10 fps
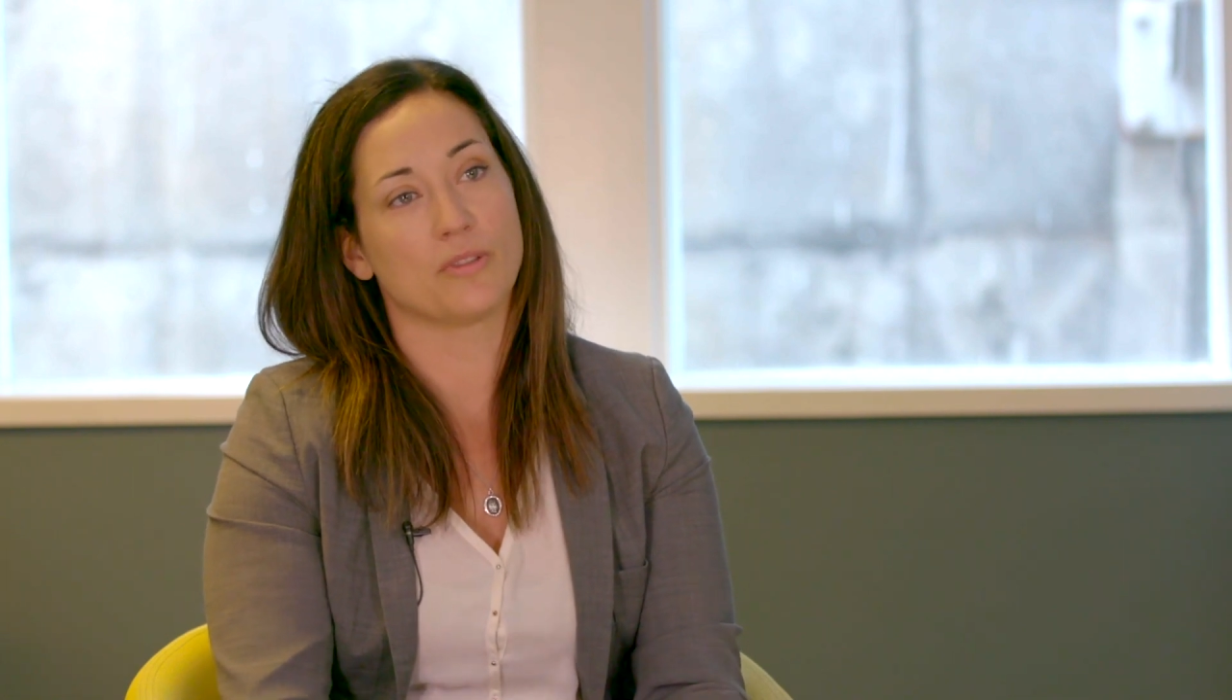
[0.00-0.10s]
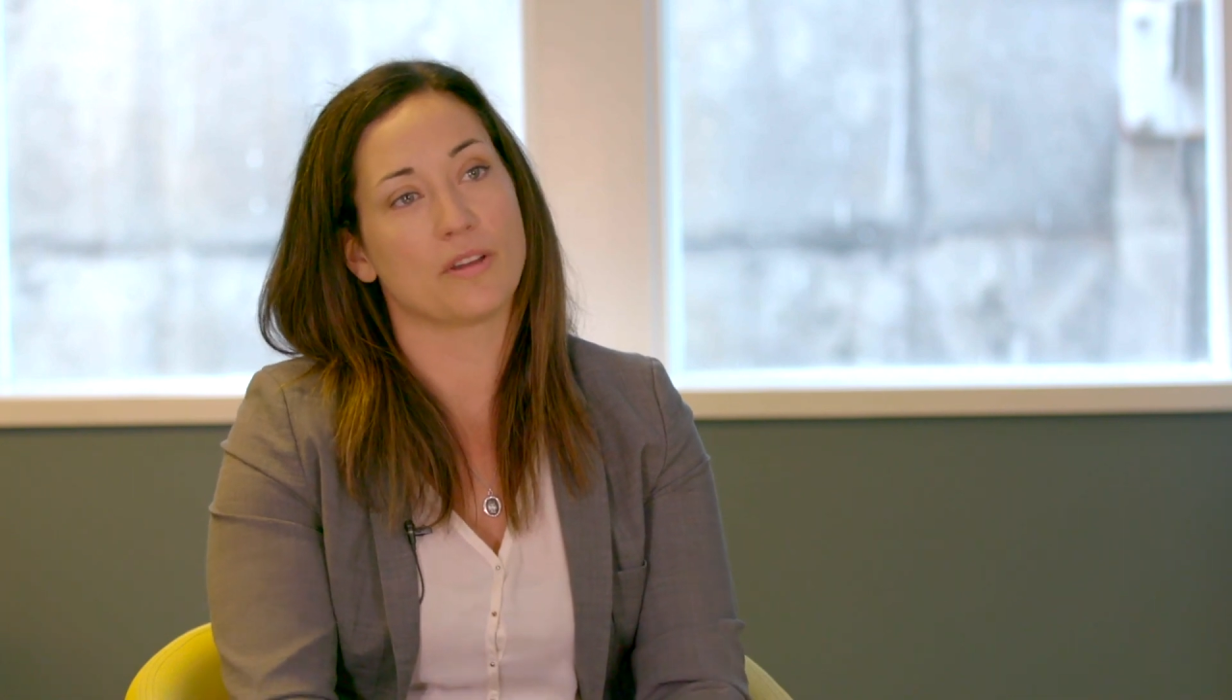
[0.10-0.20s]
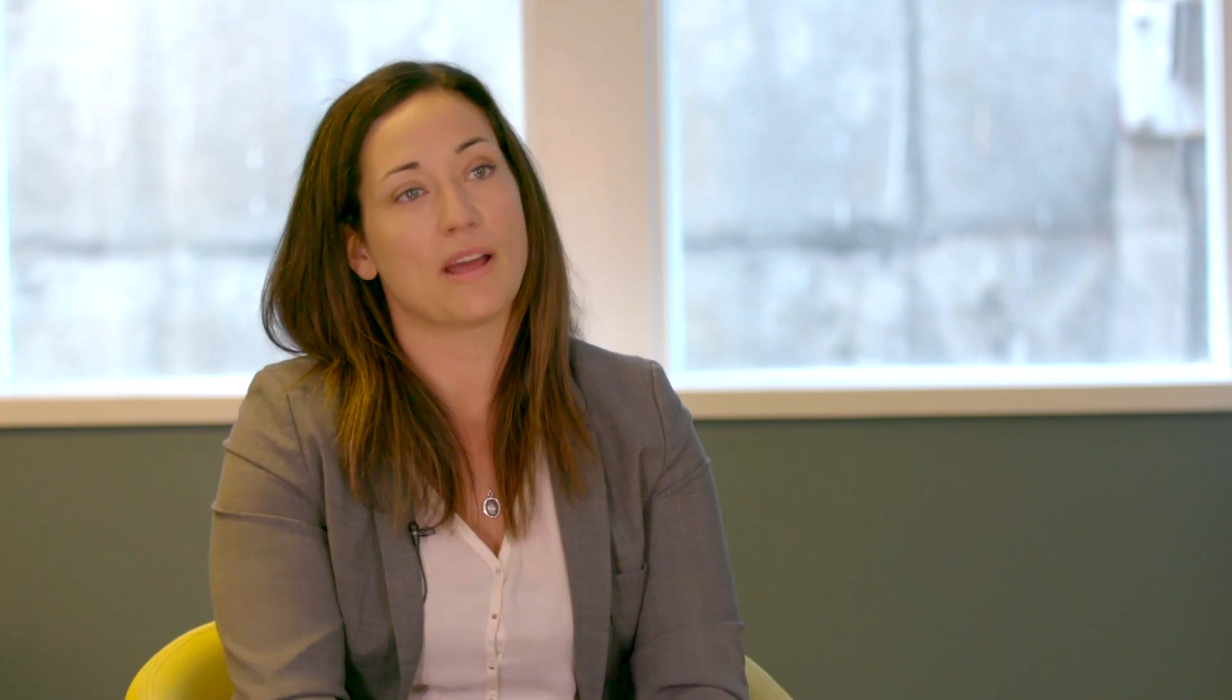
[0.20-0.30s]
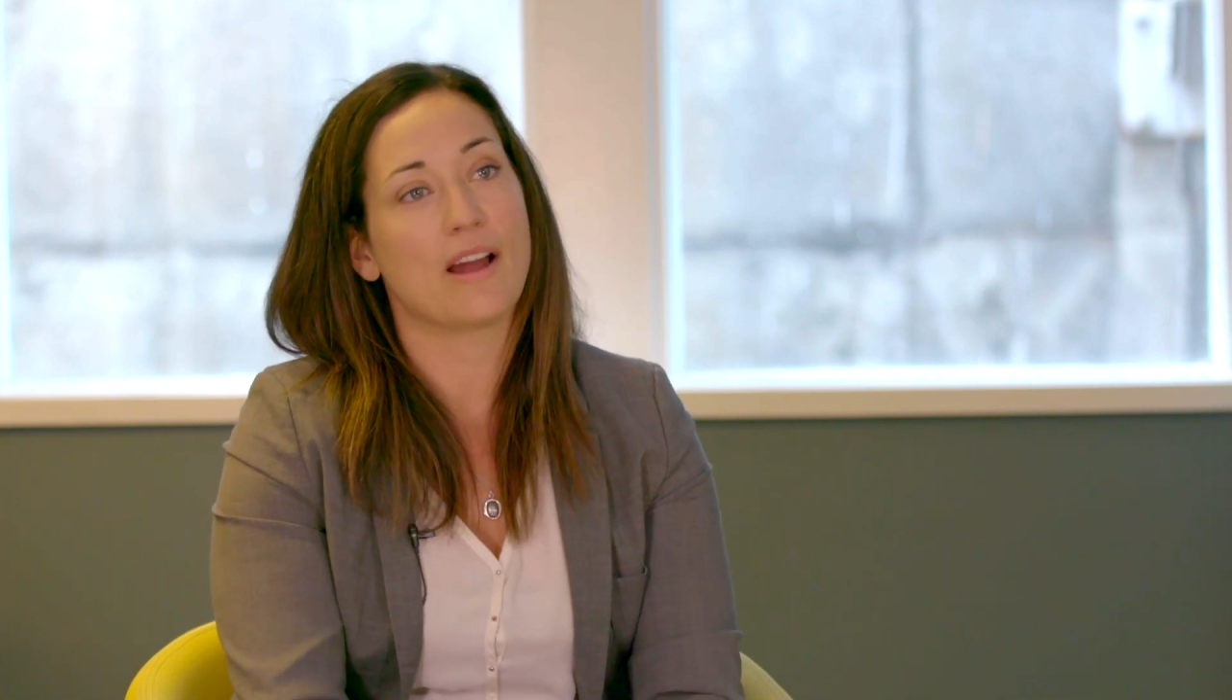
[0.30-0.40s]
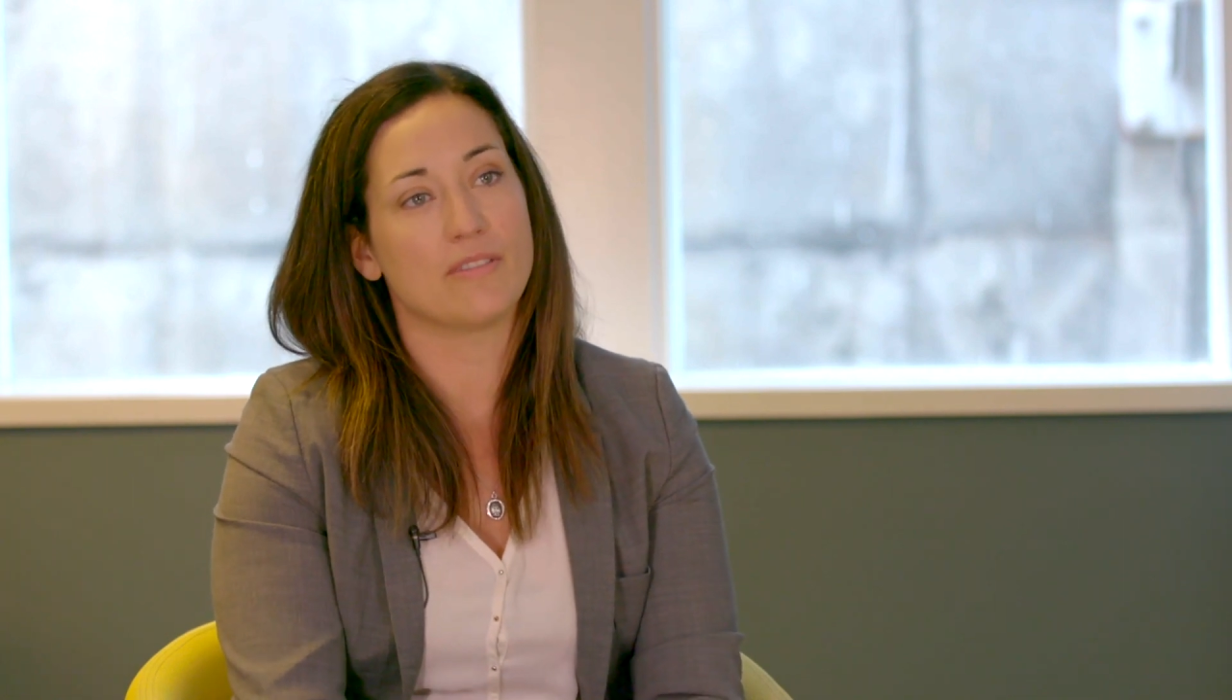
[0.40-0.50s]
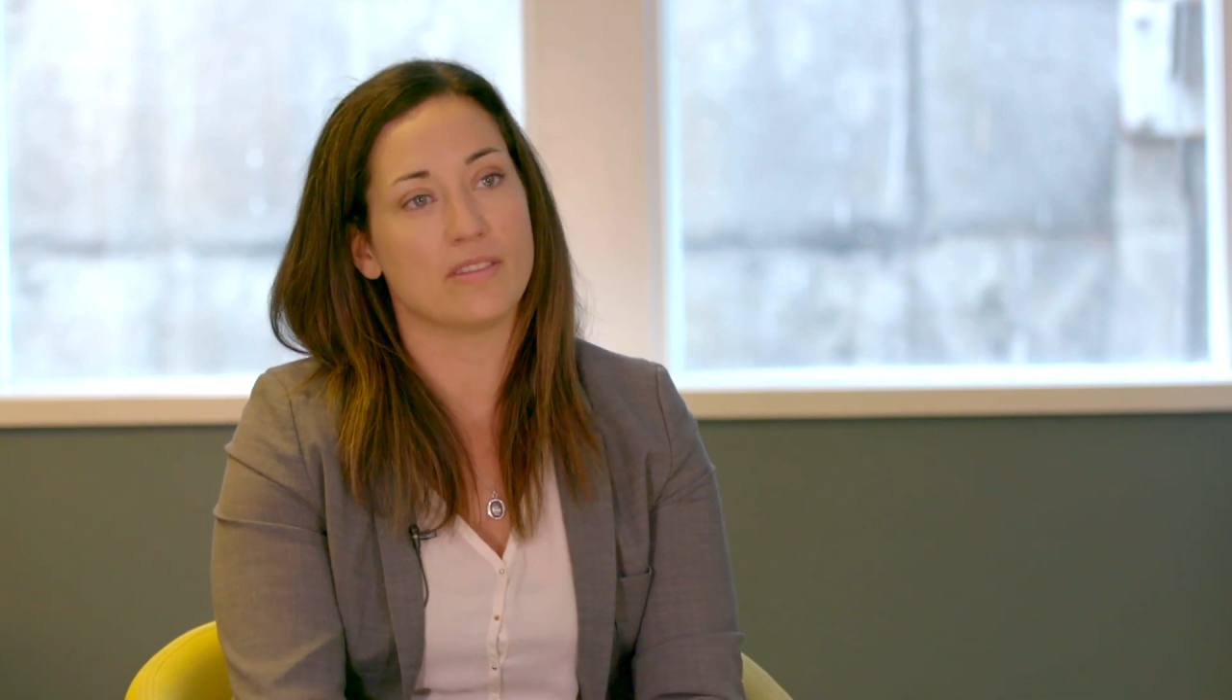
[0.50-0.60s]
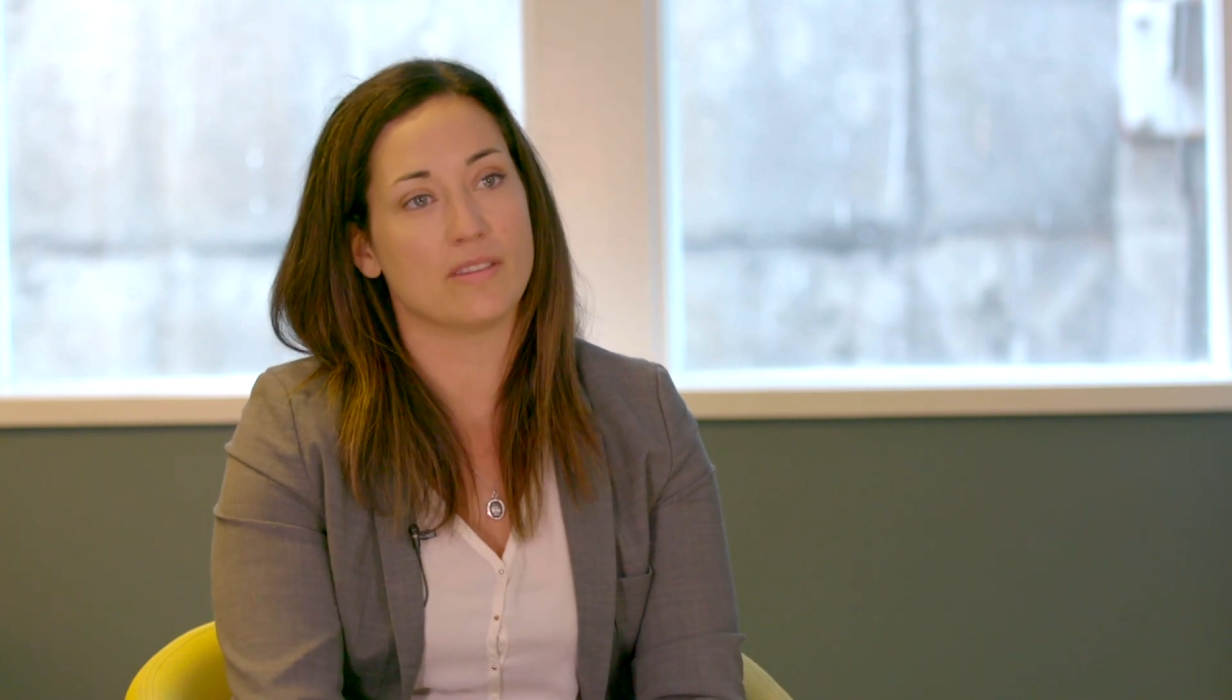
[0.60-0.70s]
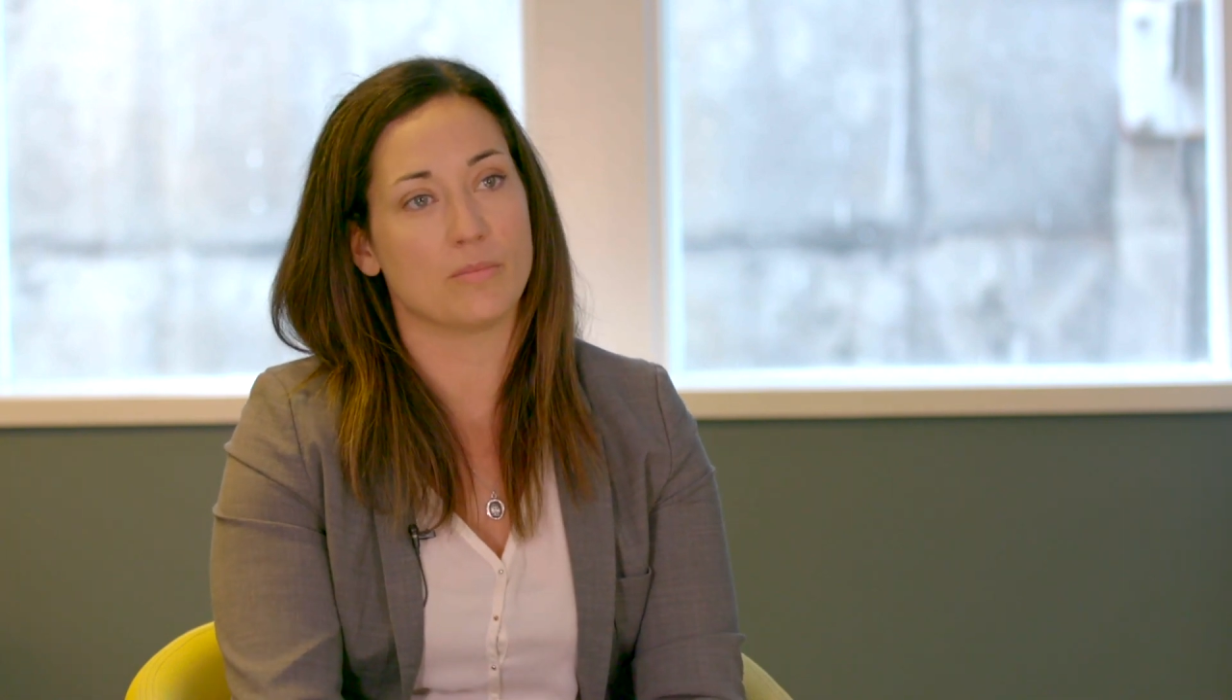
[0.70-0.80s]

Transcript: without having